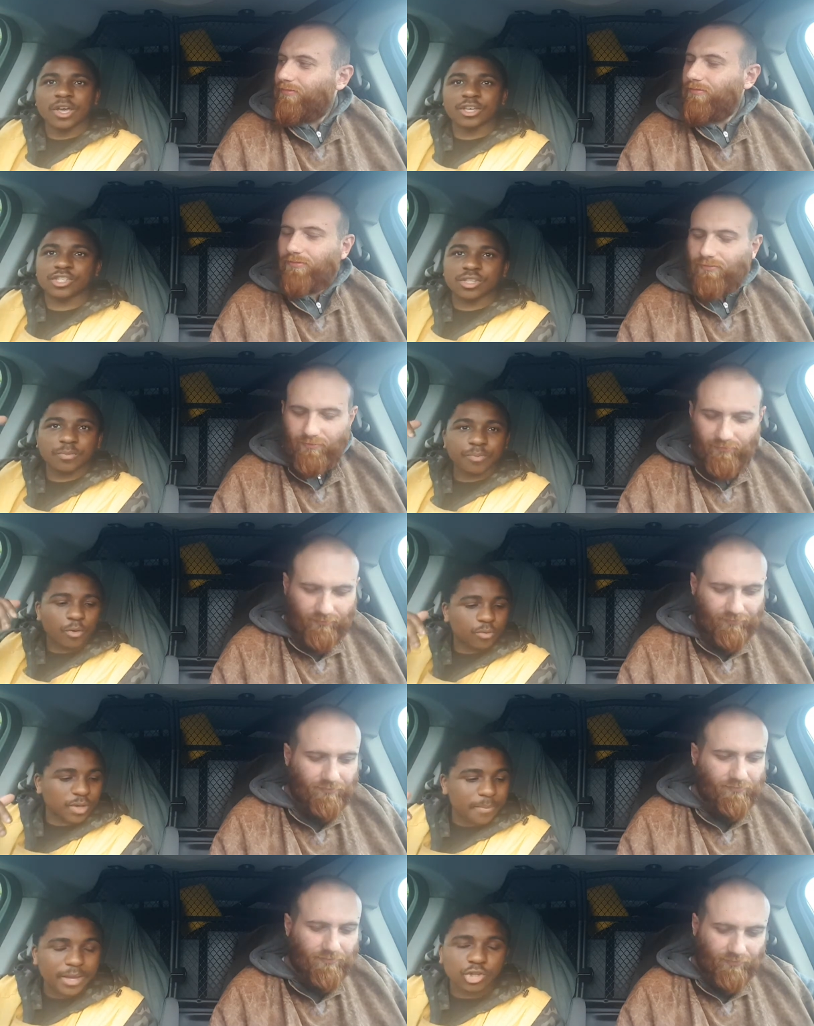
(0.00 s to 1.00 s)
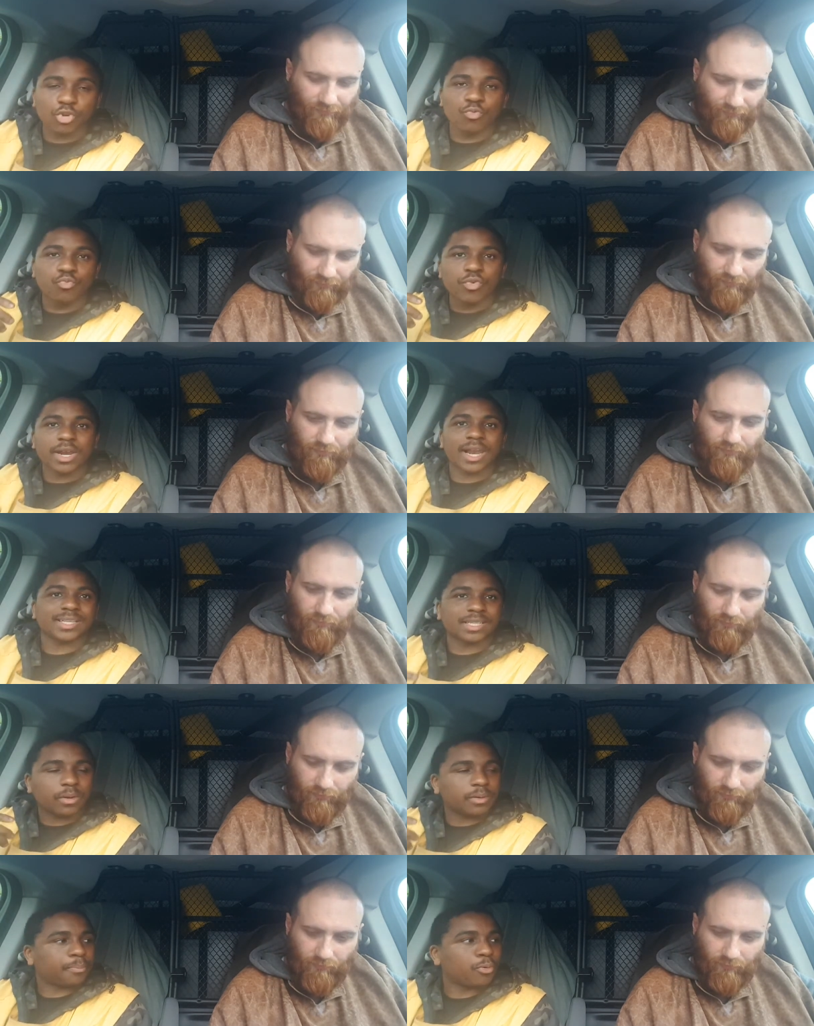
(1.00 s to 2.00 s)
Speaker 1: It's, bro, it makes you realize
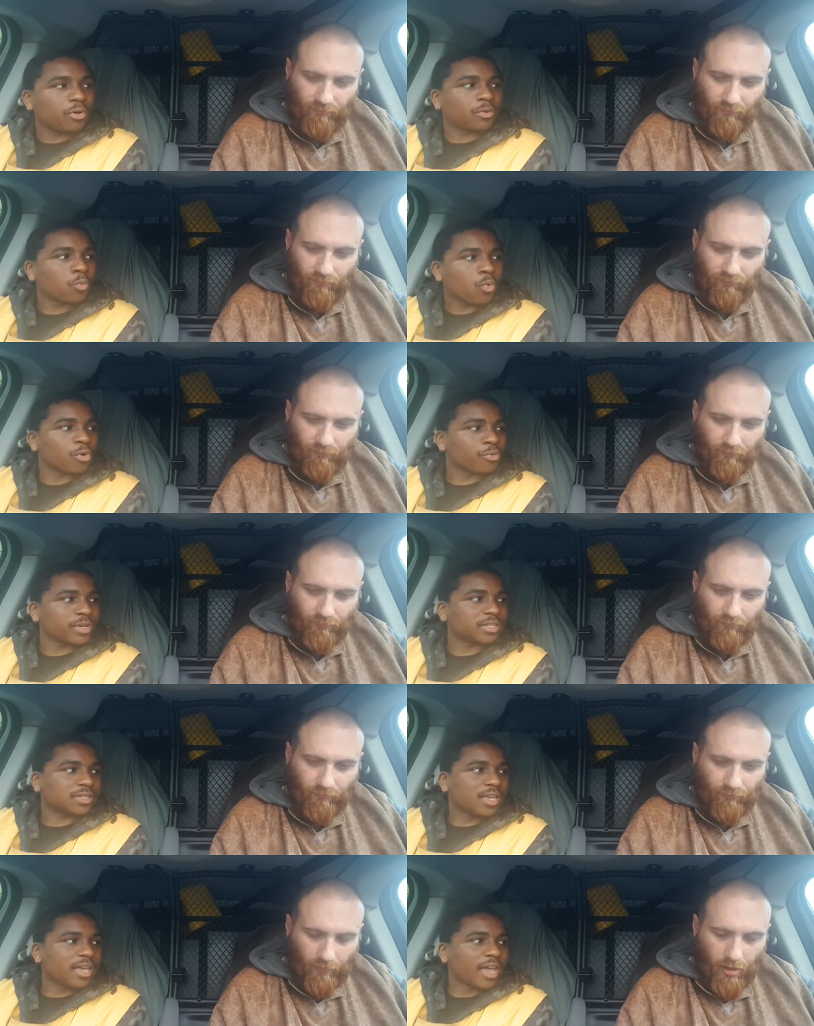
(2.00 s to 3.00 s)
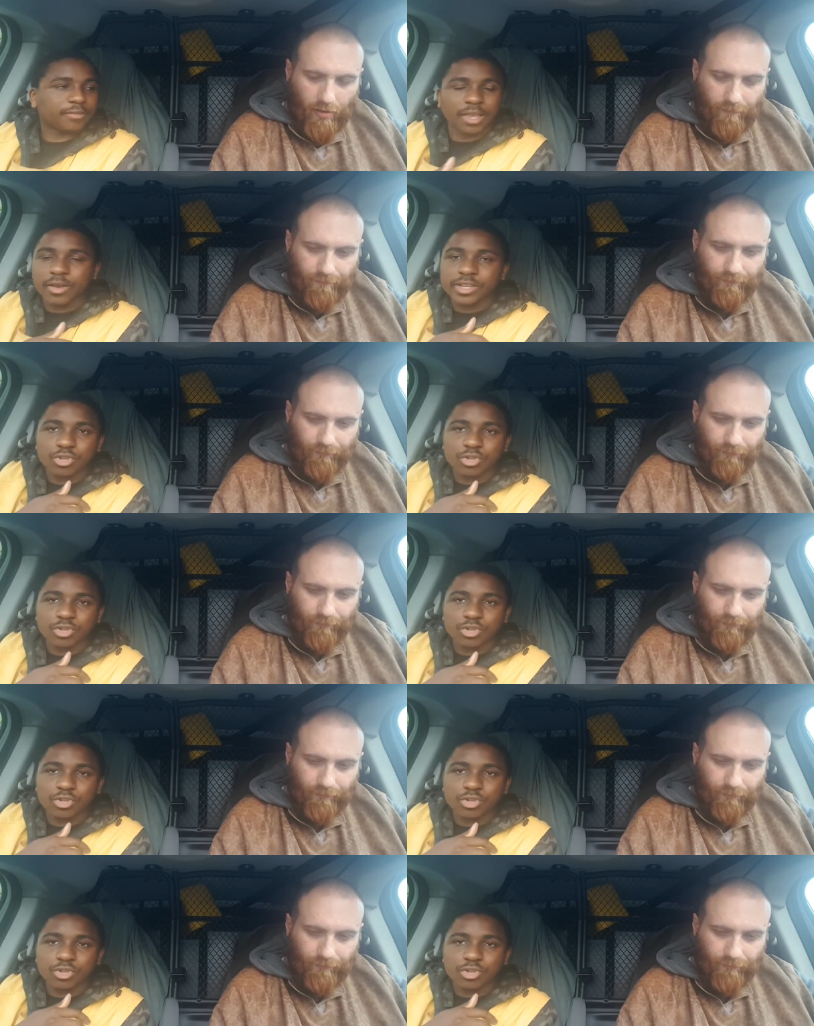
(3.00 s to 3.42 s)
how important water is. God. If there